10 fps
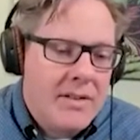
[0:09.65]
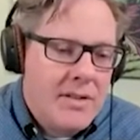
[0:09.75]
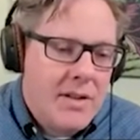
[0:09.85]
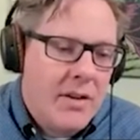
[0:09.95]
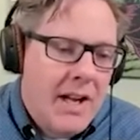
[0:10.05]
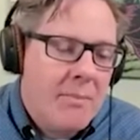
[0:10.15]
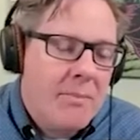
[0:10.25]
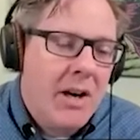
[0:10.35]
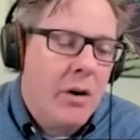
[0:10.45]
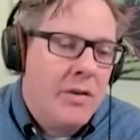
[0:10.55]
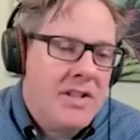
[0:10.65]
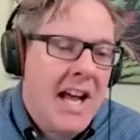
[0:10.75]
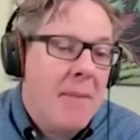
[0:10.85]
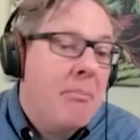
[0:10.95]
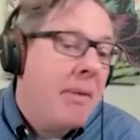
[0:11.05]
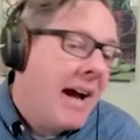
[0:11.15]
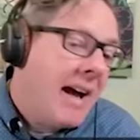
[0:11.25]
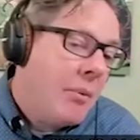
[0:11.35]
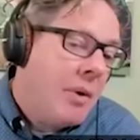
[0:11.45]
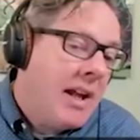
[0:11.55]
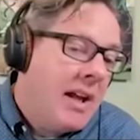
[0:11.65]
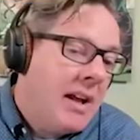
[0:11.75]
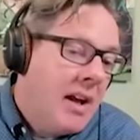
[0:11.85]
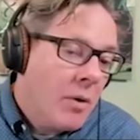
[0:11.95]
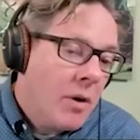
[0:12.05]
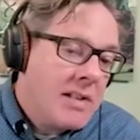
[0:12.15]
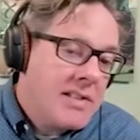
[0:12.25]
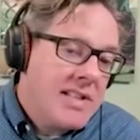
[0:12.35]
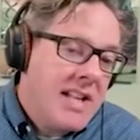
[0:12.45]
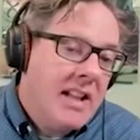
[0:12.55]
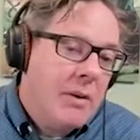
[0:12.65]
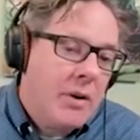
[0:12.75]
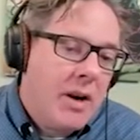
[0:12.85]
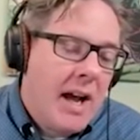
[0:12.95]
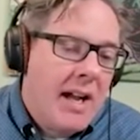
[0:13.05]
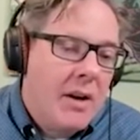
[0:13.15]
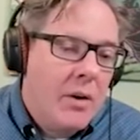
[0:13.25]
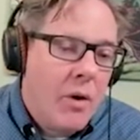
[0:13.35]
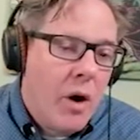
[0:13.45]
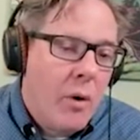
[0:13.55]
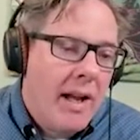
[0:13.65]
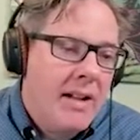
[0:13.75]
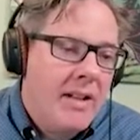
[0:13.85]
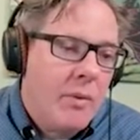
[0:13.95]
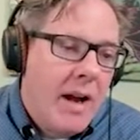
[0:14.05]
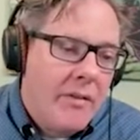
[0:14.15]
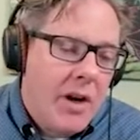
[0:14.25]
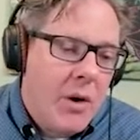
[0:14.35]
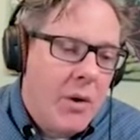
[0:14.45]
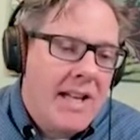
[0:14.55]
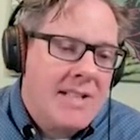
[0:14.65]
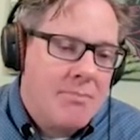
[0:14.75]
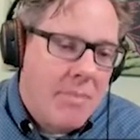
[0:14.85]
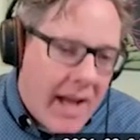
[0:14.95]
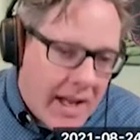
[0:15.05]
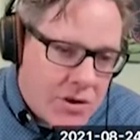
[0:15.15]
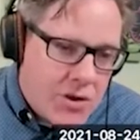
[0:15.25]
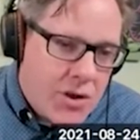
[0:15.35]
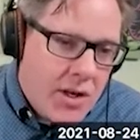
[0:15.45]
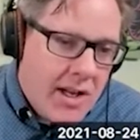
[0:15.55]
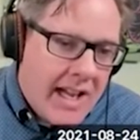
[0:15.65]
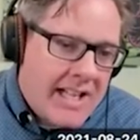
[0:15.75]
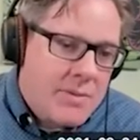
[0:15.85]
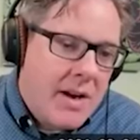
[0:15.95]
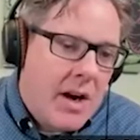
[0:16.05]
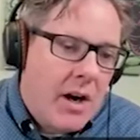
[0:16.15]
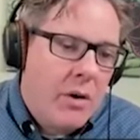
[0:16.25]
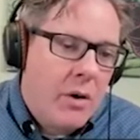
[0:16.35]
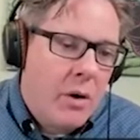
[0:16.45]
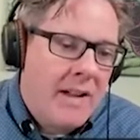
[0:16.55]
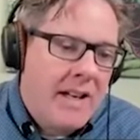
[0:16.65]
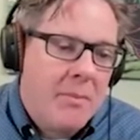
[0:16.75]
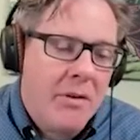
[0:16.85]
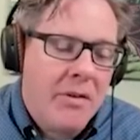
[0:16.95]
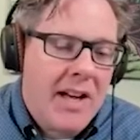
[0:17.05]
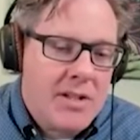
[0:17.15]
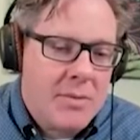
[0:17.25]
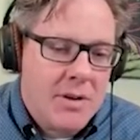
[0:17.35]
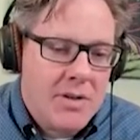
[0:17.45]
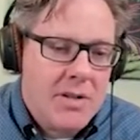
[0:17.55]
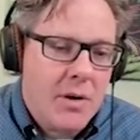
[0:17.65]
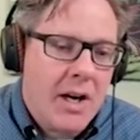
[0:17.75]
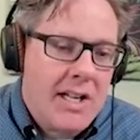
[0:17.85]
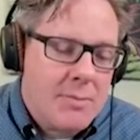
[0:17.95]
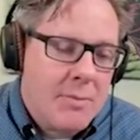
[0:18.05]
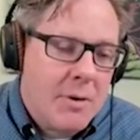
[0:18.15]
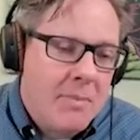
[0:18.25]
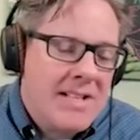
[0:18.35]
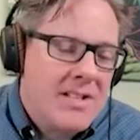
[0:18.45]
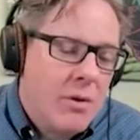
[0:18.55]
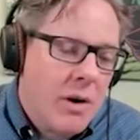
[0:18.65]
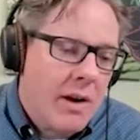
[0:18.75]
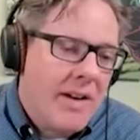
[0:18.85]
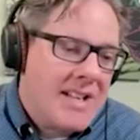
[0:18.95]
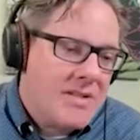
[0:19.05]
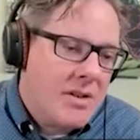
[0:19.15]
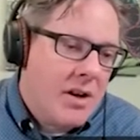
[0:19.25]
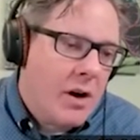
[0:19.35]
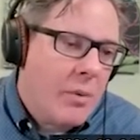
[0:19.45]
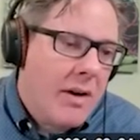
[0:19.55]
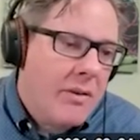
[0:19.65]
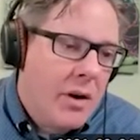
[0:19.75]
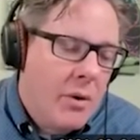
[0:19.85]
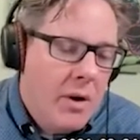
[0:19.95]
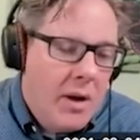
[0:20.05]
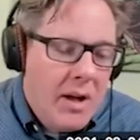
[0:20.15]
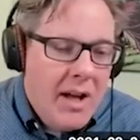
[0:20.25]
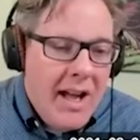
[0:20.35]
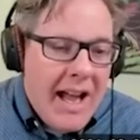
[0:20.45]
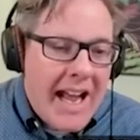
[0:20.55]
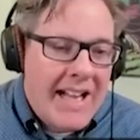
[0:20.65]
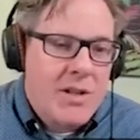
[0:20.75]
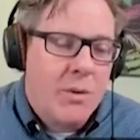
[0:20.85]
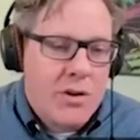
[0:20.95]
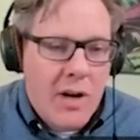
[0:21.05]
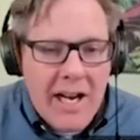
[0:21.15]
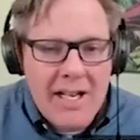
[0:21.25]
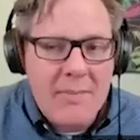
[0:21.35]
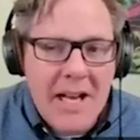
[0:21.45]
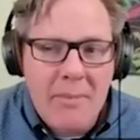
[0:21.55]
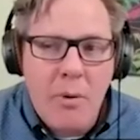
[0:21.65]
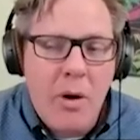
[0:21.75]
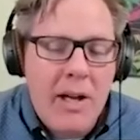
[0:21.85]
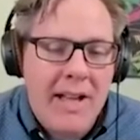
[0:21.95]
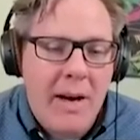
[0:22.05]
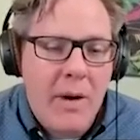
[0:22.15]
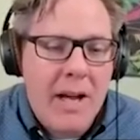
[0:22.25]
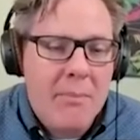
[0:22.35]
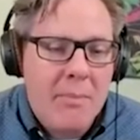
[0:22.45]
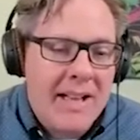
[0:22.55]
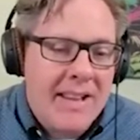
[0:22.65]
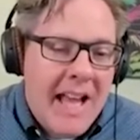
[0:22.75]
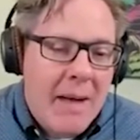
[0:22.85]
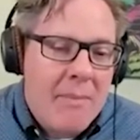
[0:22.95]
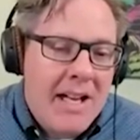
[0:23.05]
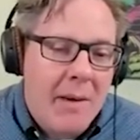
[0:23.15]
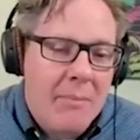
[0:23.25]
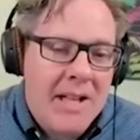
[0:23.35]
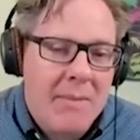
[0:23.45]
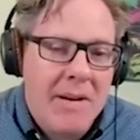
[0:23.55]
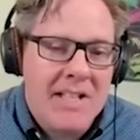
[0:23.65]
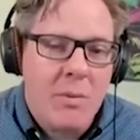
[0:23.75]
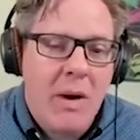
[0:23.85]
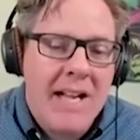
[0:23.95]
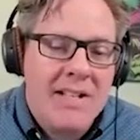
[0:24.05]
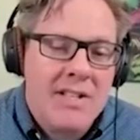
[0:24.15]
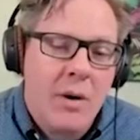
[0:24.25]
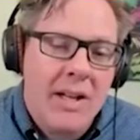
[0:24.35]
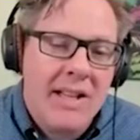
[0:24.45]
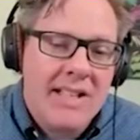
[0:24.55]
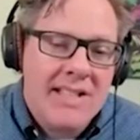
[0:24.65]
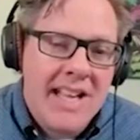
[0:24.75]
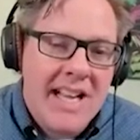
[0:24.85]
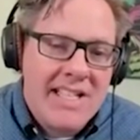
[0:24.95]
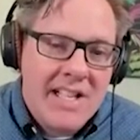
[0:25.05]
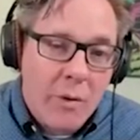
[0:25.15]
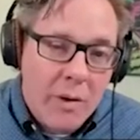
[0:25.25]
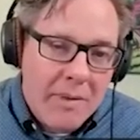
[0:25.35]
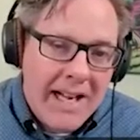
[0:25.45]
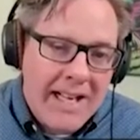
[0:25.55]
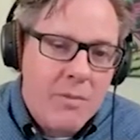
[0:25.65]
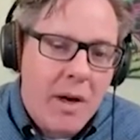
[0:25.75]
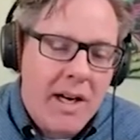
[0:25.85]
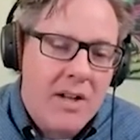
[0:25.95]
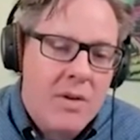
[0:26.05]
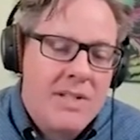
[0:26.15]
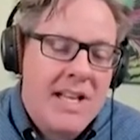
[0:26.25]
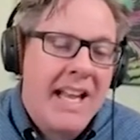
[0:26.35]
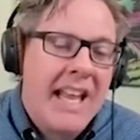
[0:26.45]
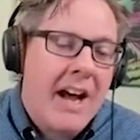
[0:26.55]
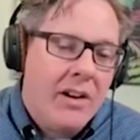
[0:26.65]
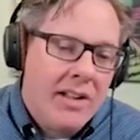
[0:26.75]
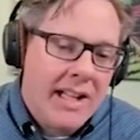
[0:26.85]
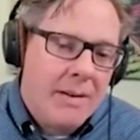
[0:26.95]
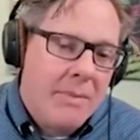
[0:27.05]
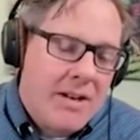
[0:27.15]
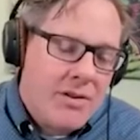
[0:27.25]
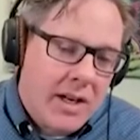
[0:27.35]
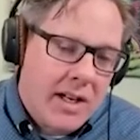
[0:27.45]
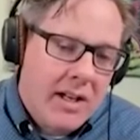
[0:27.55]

So they're getting bigger over time, but we're also seeing that we're not growing the revenue as much as we are growing the number of customers. So our customer base is growing faster than our revenue. And so we're trying to make a point that way, but that may not be the best way. So in this case here, we might want to use a calculated metric.